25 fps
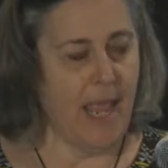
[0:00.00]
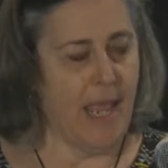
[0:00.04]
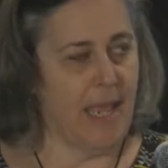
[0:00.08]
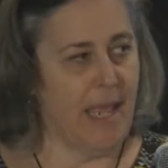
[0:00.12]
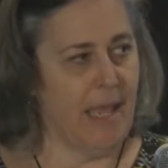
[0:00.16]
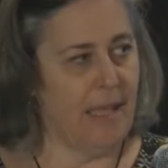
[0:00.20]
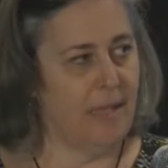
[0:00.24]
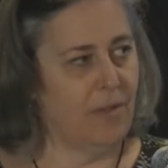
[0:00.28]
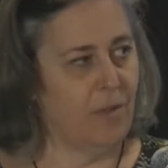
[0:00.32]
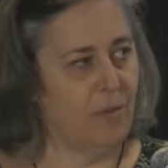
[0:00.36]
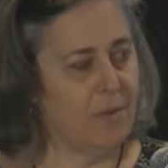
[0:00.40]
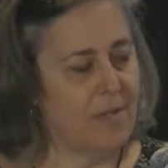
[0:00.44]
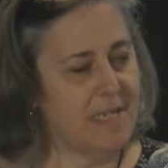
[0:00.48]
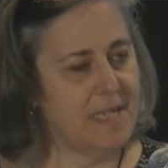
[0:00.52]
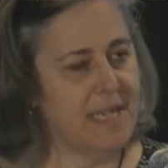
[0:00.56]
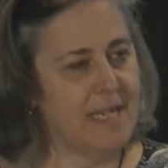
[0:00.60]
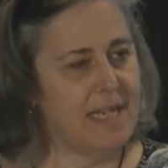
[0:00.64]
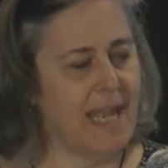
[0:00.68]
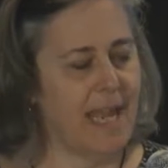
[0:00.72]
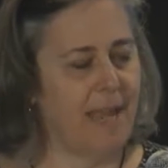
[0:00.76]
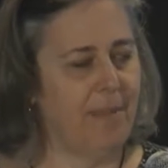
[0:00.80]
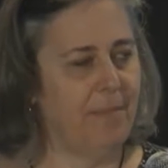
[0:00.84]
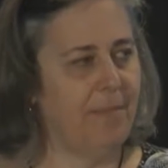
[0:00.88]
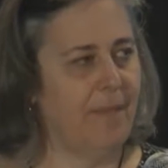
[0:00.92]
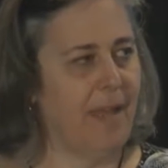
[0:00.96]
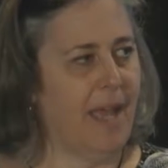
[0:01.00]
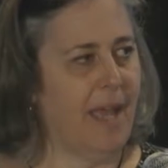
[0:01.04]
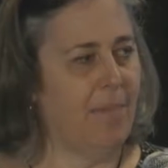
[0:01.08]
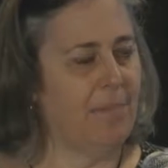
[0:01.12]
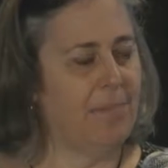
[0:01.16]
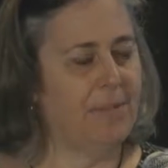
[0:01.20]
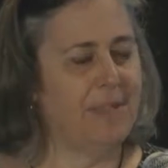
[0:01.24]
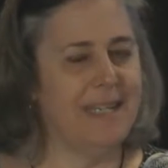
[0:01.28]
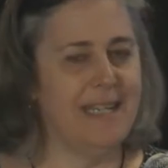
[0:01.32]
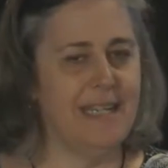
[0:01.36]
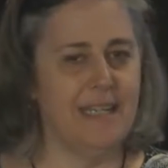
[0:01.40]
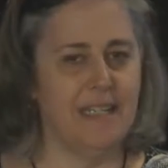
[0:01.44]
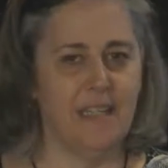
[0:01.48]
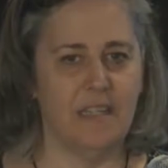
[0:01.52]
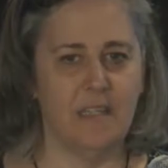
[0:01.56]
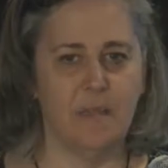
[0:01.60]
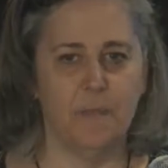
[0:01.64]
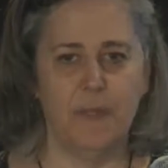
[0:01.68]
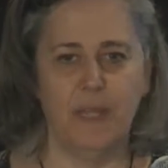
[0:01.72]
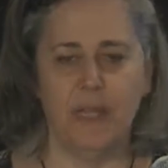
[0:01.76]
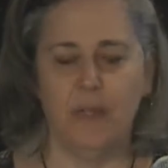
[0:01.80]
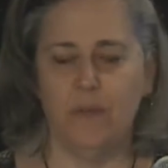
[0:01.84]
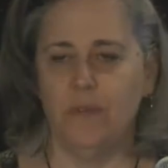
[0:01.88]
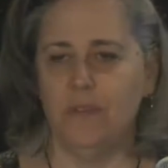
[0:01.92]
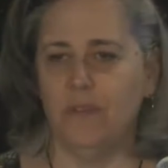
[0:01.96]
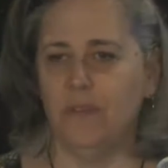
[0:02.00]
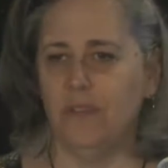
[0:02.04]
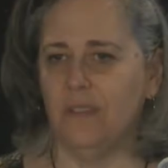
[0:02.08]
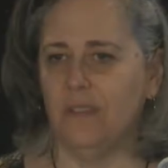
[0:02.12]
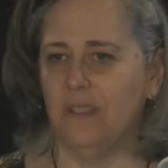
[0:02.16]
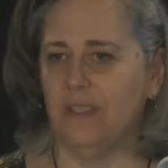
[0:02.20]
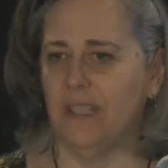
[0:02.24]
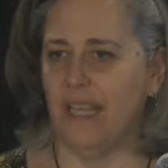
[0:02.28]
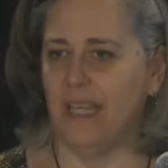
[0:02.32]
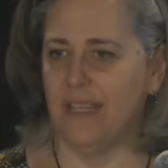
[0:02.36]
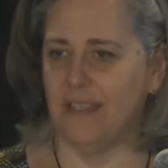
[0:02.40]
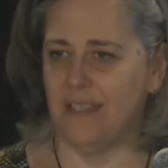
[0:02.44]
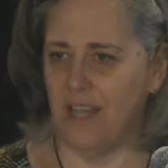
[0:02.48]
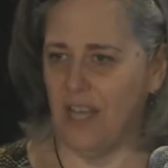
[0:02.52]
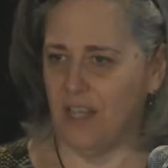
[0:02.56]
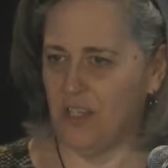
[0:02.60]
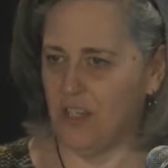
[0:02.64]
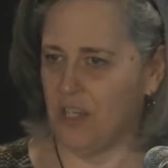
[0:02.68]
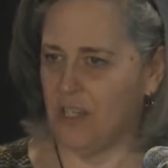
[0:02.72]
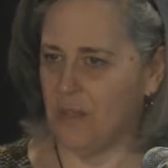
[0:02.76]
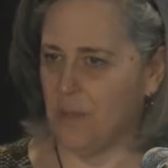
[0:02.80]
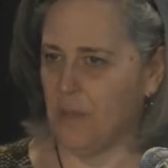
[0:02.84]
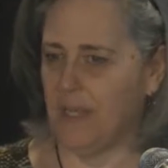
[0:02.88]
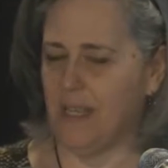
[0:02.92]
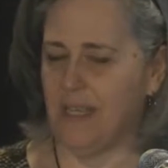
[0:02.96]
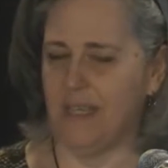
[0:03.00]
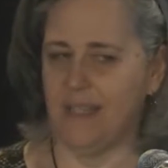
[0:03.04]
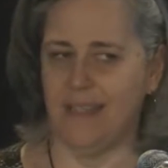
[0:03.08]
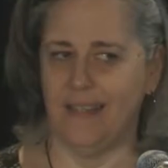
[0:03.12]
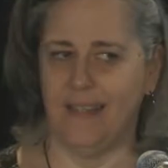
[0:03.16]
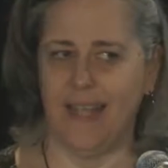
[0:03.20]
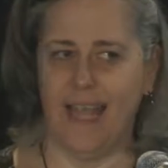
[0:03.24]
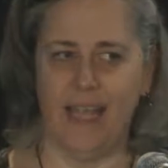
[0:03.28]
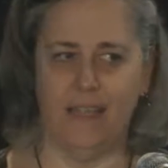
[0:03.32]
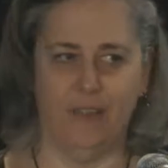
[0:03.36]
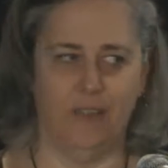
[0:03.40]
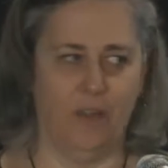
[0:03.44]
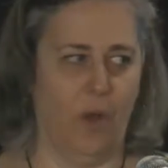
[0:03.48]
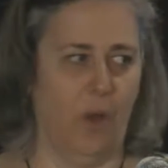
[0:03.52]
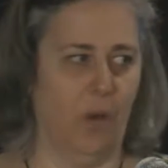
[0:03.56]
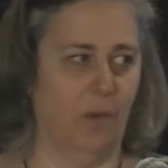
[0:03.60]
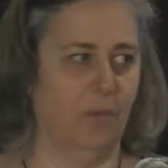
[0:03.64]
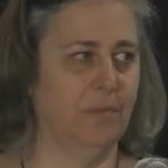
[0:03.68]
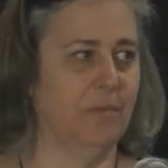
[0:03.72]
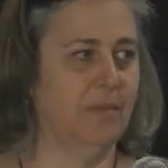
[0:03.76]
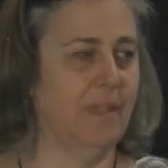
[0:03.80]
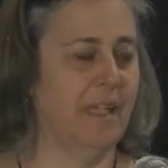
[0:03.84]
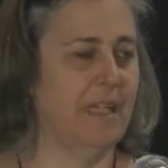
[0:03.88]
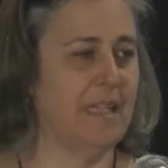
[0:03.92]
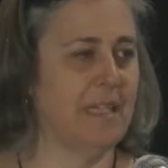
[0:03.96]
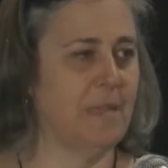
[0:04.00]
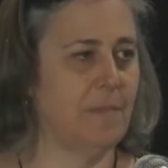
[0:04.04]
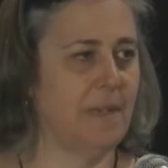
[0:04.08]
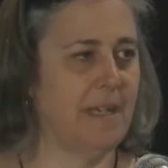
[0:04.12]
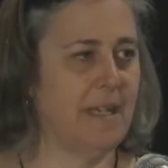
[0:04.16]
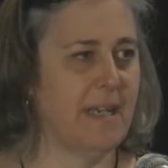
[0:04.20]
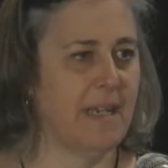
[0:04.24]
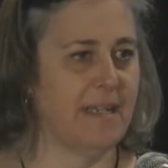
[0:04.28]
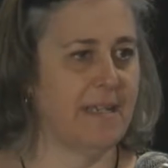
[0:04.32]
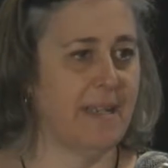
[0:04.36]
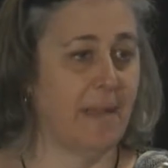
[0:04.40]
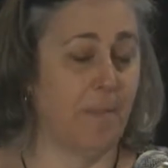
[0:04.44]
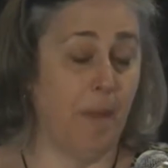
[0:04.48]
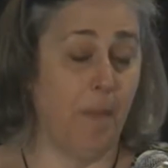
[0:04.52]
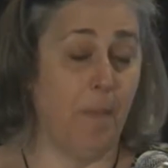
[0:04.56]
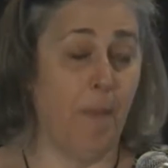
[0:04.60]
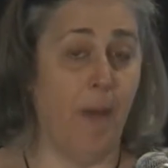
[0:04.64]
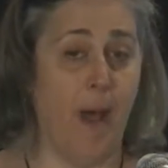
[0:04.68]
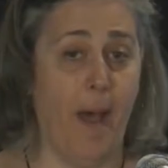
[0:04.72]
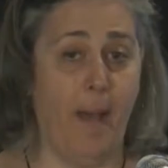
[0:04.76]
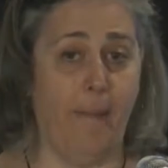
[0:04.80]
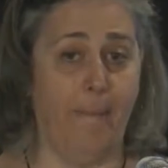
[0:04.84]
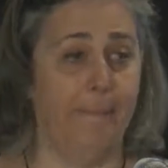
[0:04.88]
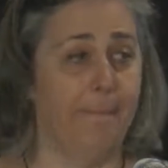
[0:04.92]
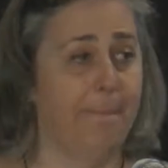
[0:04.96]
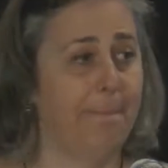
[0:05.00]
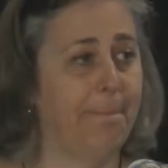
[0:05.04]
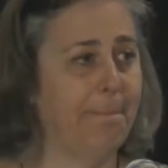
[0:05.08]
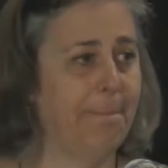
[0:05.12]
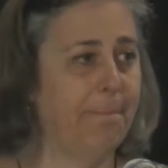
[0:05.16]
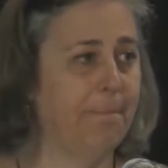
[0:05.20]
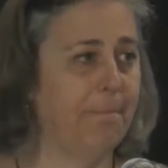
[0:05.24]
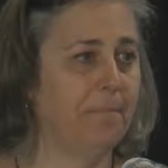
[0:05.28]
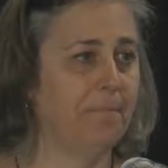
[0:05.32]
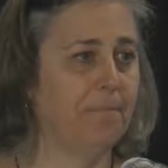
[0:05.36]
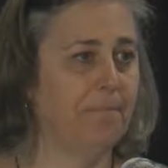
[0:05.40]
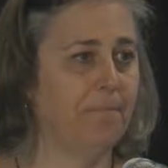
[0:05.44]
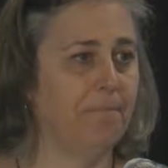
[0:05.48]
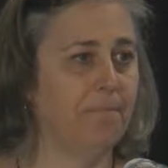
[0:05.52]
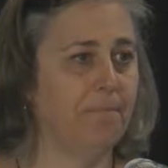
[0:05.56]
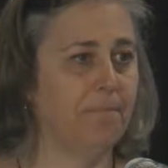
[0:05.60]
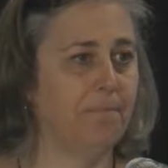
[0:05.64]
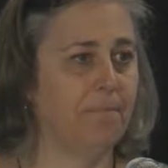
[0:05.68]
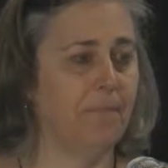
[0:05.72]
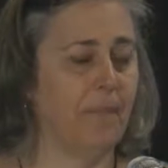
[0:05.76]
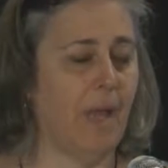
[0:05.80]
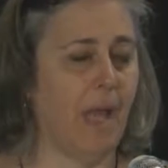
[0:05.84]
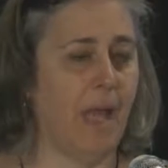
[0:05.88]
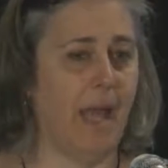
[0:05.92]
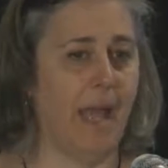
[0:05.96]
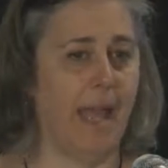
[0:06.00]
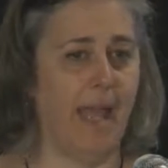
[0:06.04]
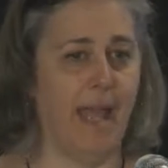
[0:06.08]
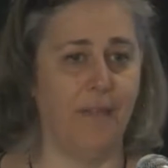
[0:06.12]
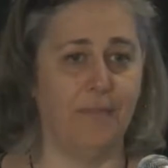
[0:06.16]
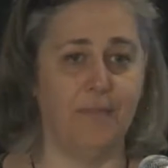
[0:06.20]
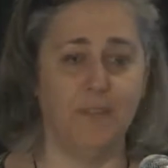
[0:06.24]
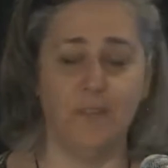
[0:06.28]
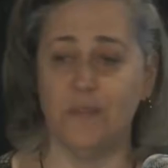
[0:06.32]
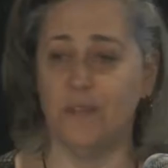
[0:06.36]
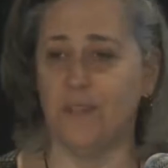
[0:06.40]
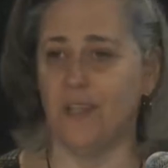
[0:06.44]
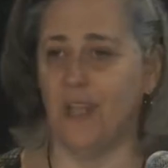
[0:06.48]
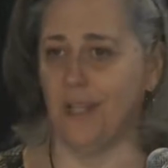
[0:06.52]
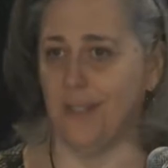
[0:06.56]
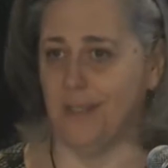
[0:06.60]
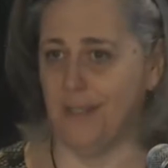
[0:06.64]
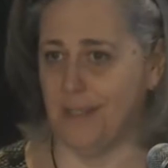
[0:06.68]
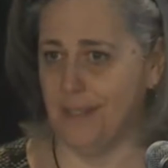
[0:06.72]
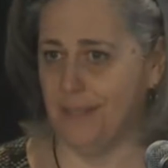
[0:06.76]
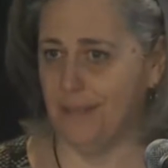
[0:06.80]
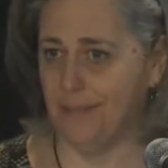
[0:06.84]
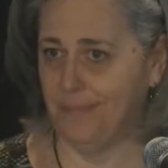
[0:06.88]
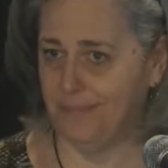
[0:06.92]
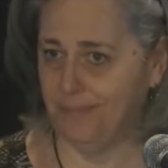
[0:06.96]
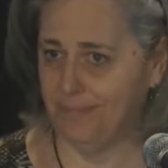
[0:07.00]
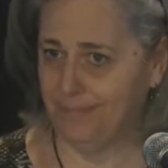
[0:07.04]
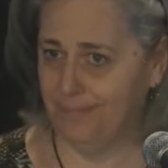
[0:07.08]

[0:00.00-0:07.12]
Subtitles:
The reason I'm pleased to speak with you today is not just because of that, though. It's because I'm a mom. I have 2 sons.